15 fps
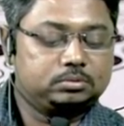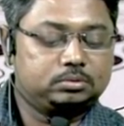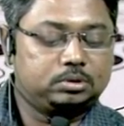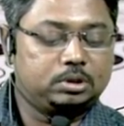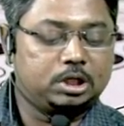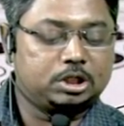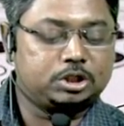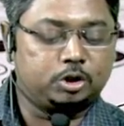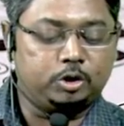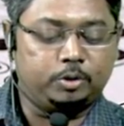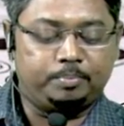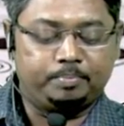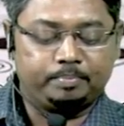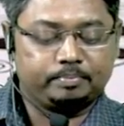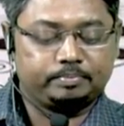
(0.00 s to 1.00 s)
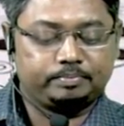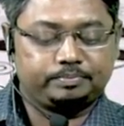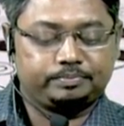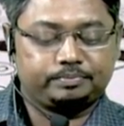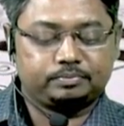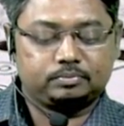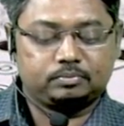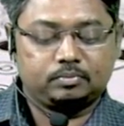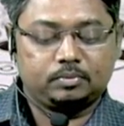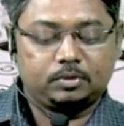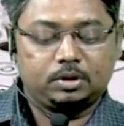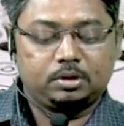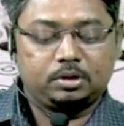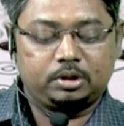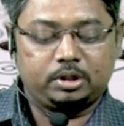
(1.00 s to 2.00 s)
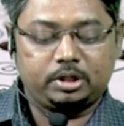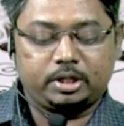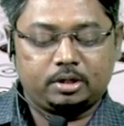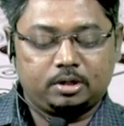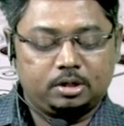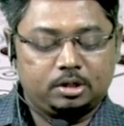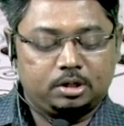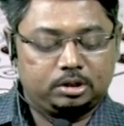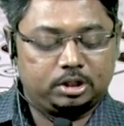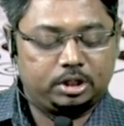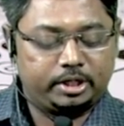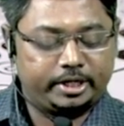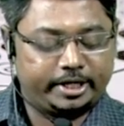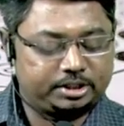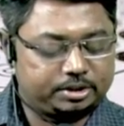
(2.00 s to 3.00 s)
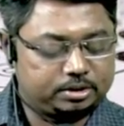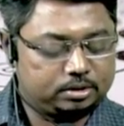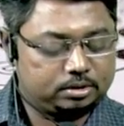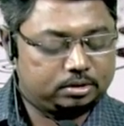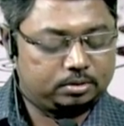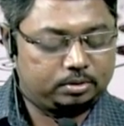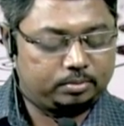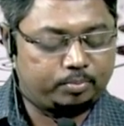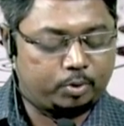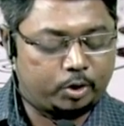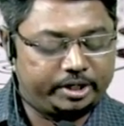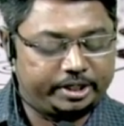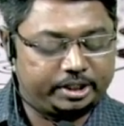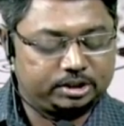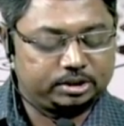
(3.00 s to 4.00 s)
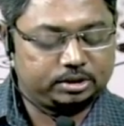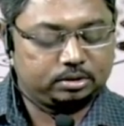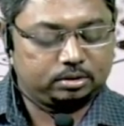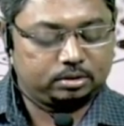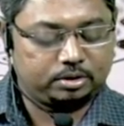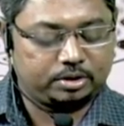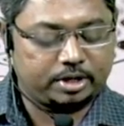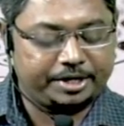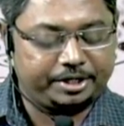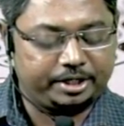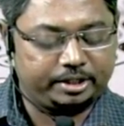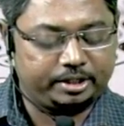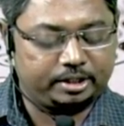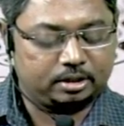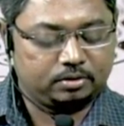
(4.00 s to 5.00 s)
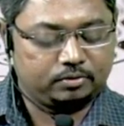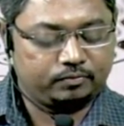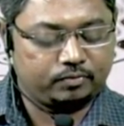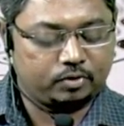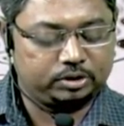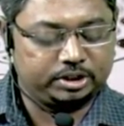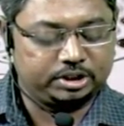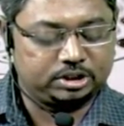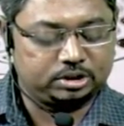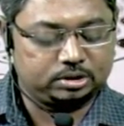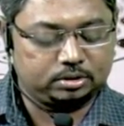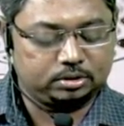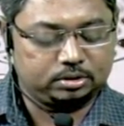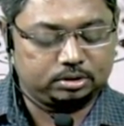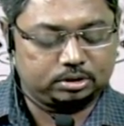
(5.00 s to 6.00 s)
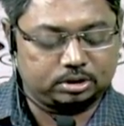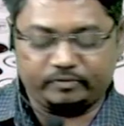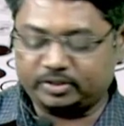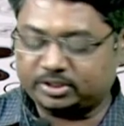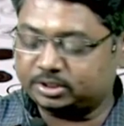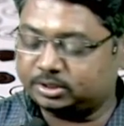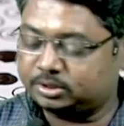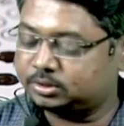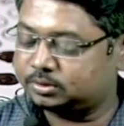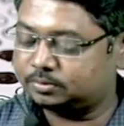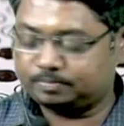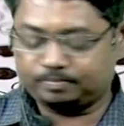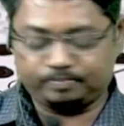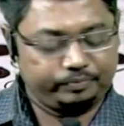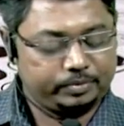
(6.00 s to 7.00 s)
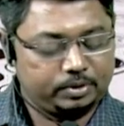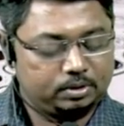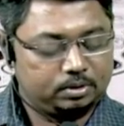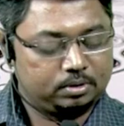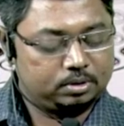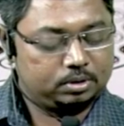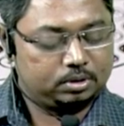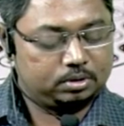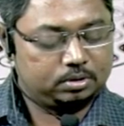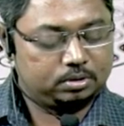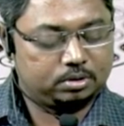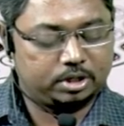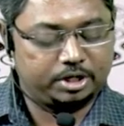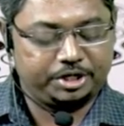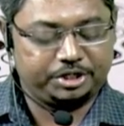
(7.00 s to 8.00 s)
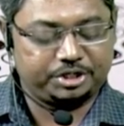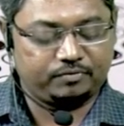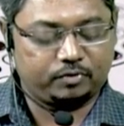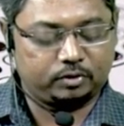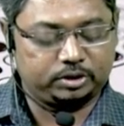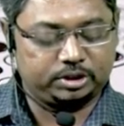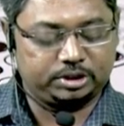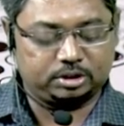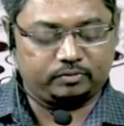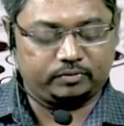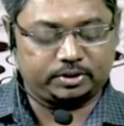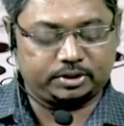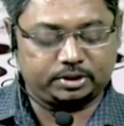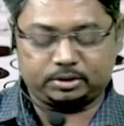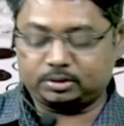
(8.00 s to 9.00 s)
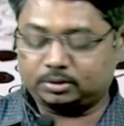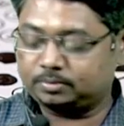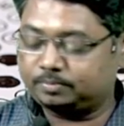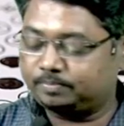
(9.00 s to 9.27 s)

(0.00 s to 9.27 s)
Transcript: Lakshadweep. Okay, the next point is criteria for these services, condition for these services.